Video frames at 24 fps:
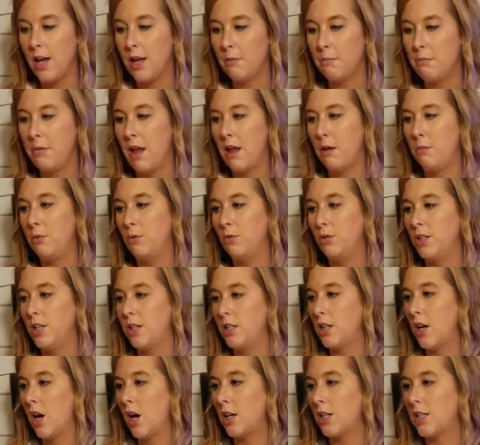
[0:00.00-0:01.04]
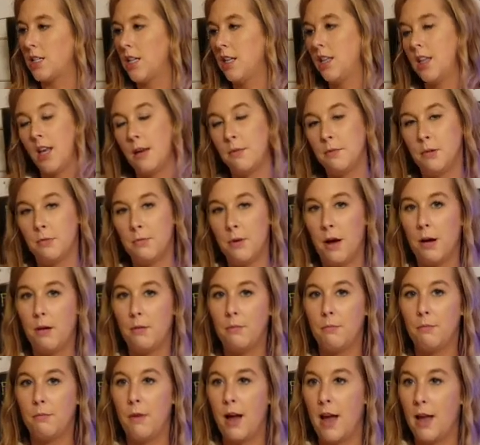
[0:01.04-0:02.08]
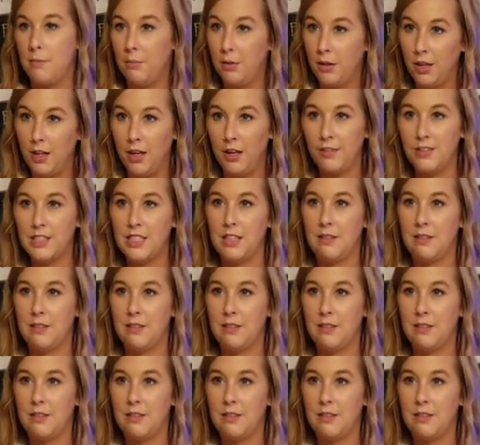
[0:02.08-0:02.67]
be able to talk to them about my beliefs